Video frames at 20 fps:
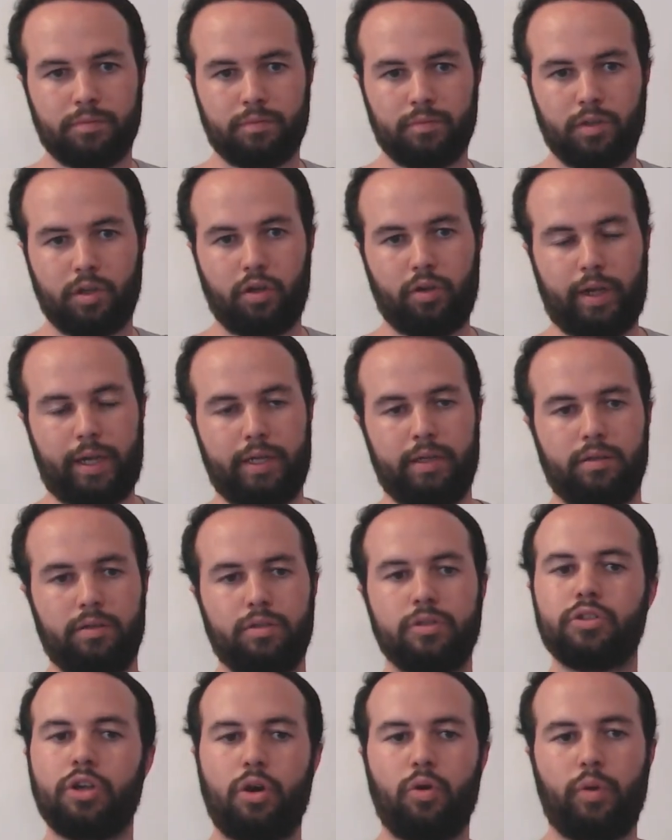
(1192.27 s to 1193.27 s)
Okay,
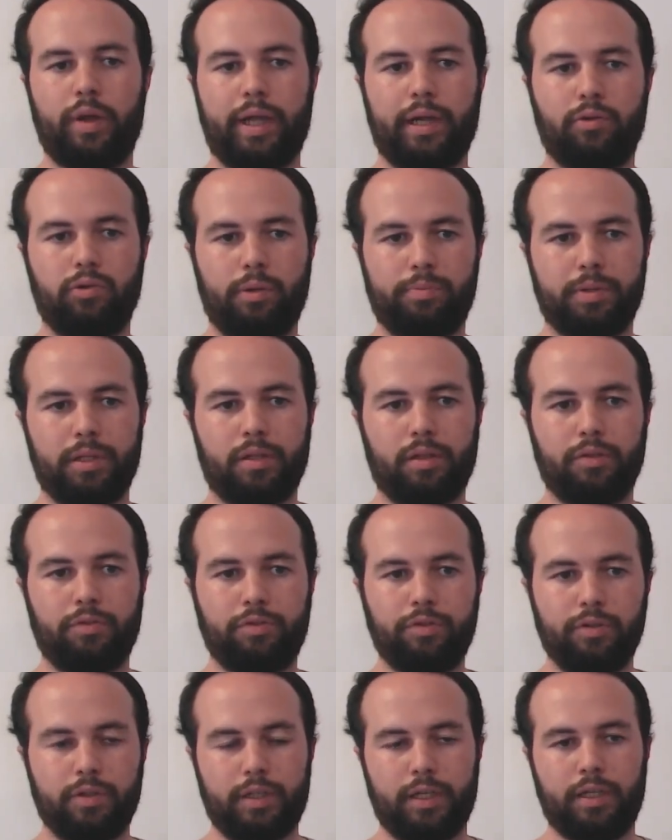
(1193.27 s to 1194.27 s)
so we
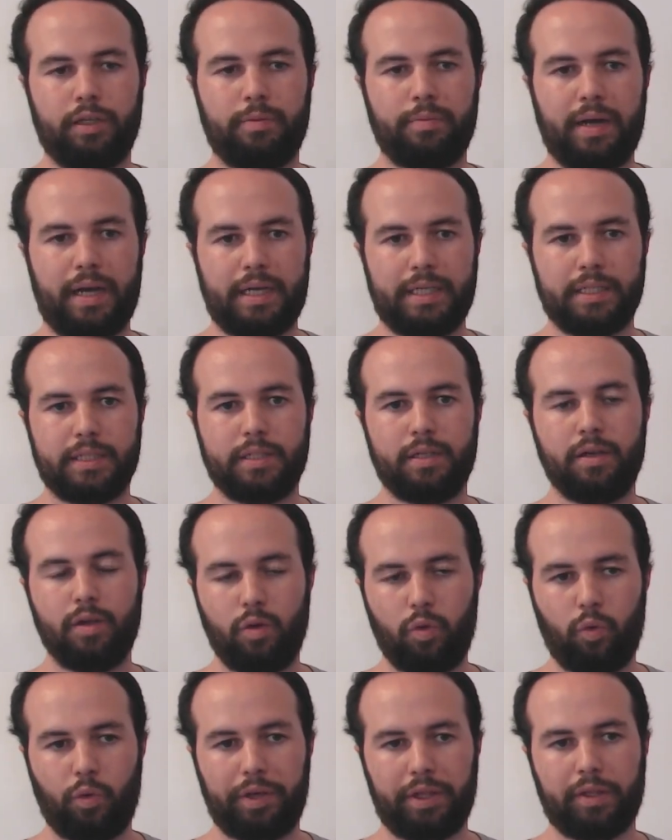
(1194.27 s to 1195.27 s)
encrypted the device
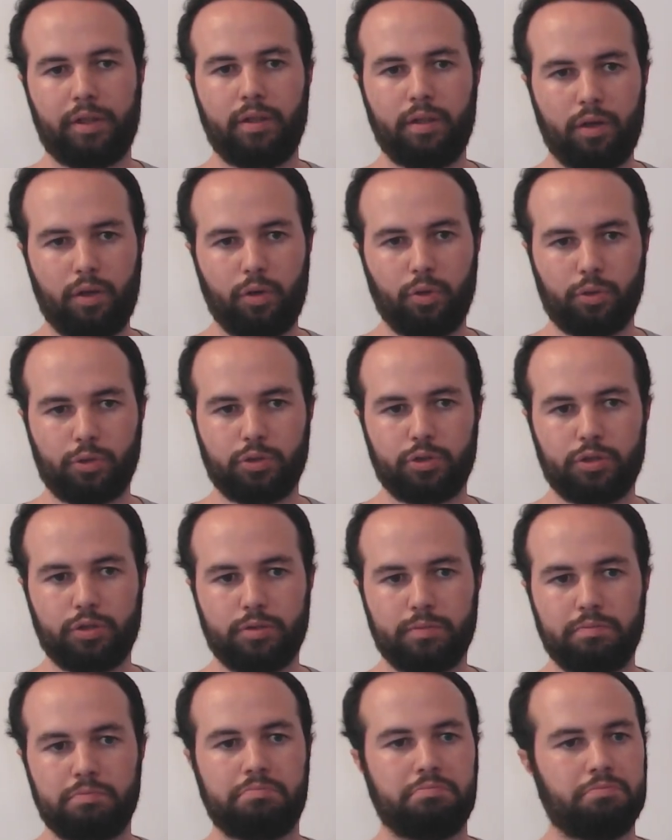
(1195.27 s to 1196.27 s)
with LUKS.
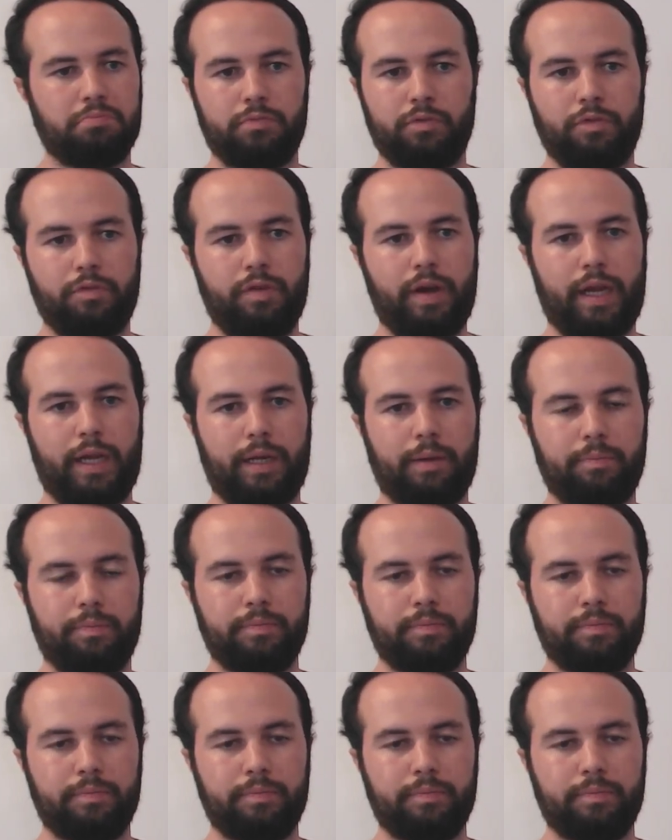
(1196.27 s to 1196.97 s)
Fine.